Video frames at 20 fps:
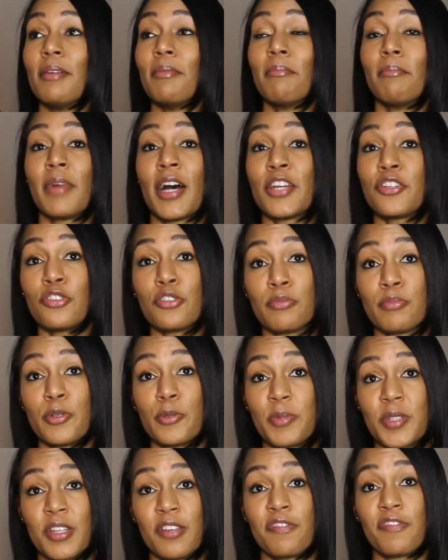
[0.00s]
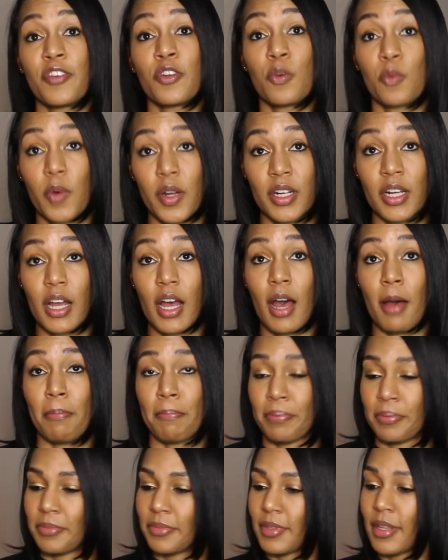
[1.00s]
My two boobs can fit in one
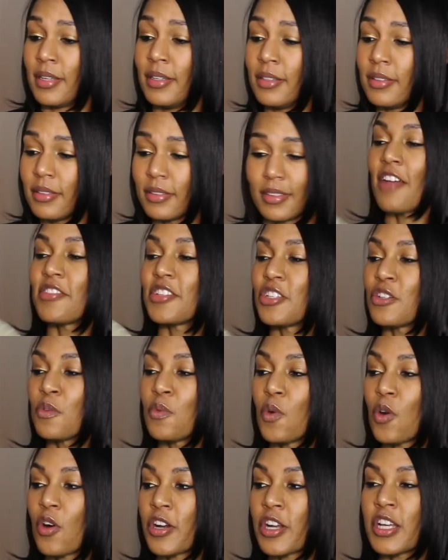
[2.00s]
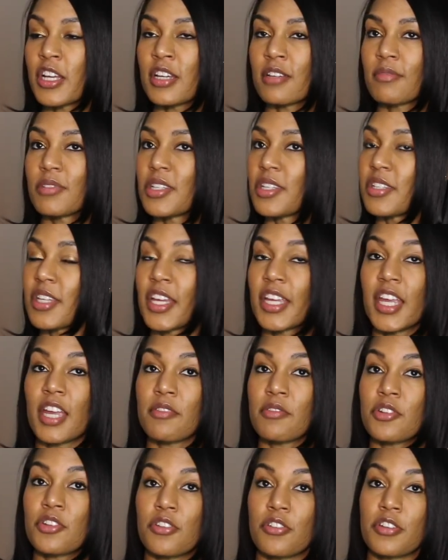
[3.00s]
cup. I've still worn it since I
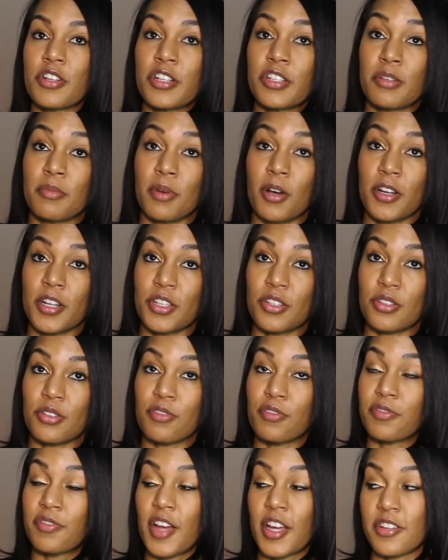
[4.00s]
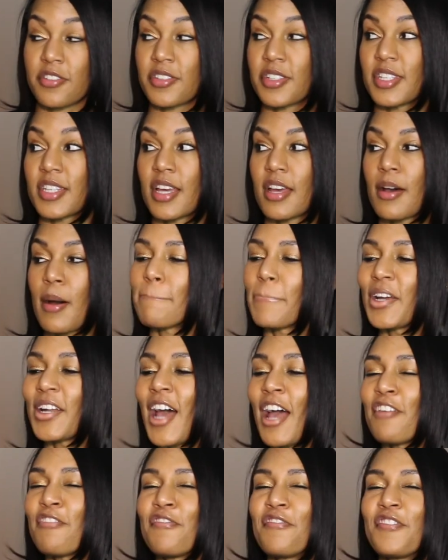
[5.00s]
can't return it. It's a bodysuit, final sale.
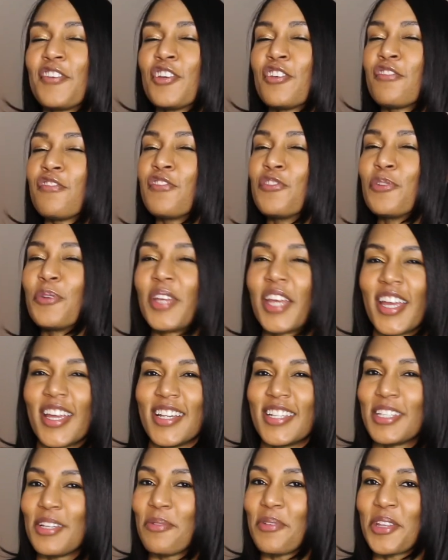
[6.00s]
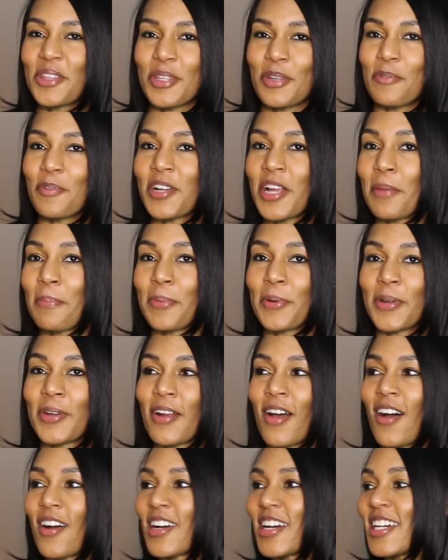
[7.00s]
But I feel fugazi with it when I put it
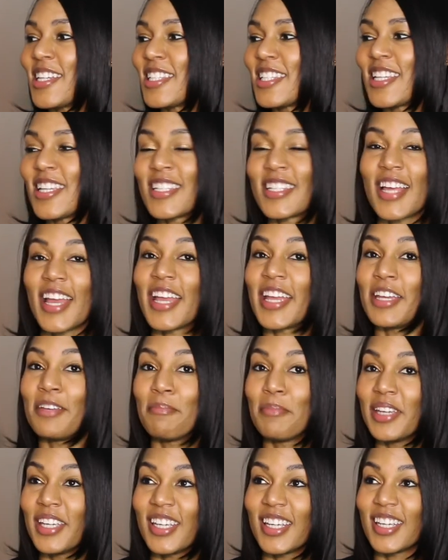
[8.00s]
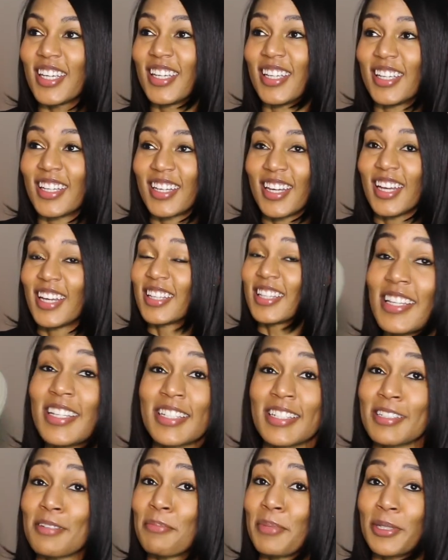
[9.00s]
on because this ain't me. This
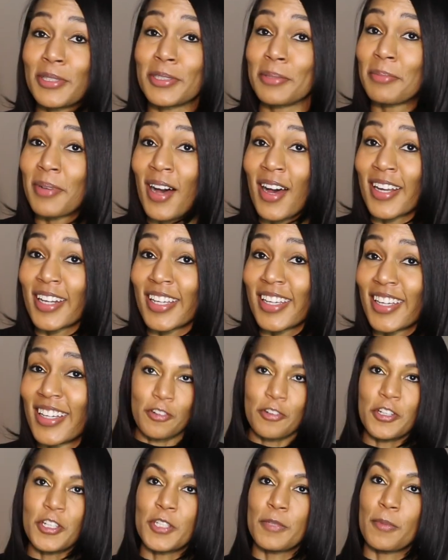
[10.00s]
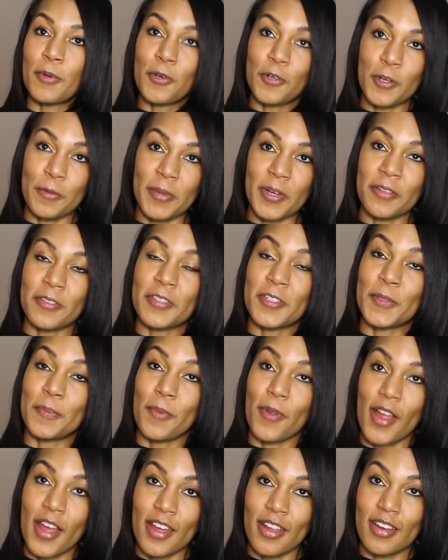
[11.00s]
is a build a body. I already spoke about this
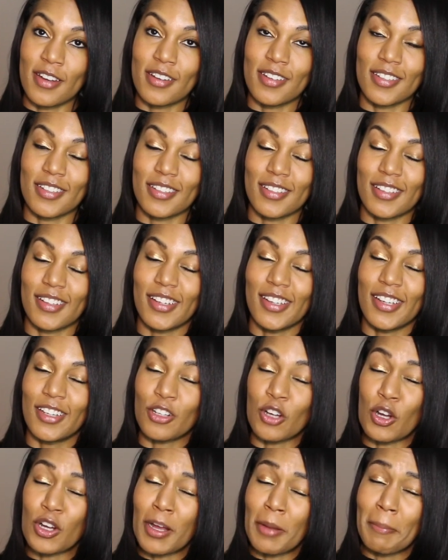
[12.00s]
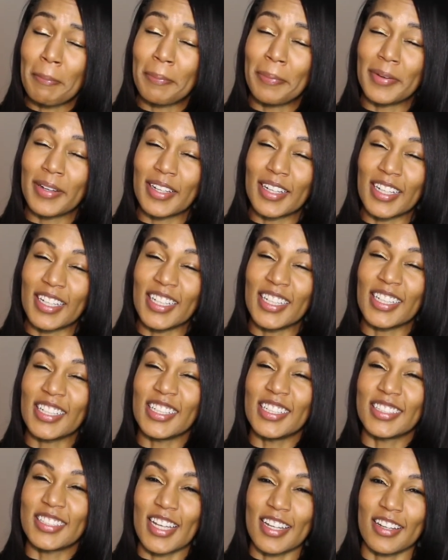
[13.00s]
brand in a
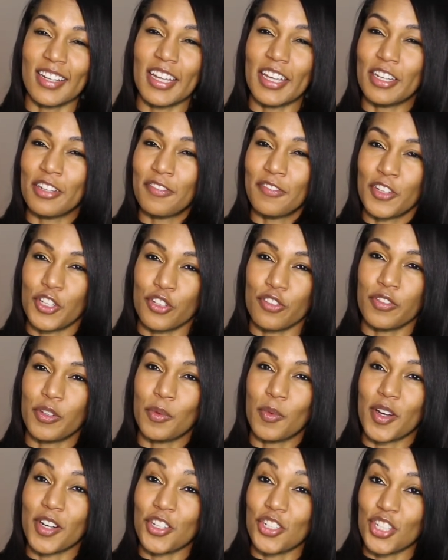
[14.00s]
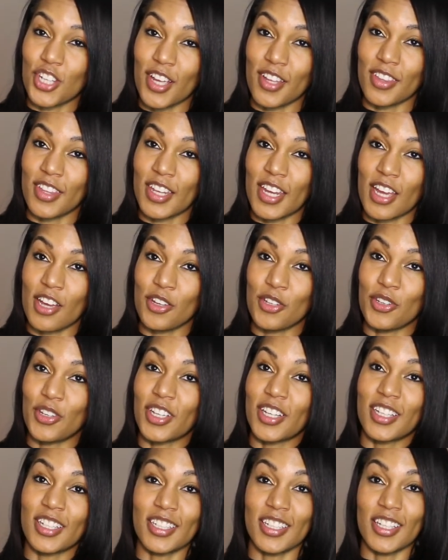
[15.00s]
completely dedicated video. If you want to check that out, you
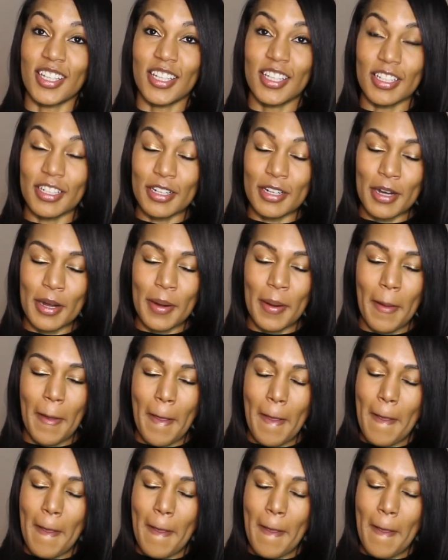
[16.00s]
can click here.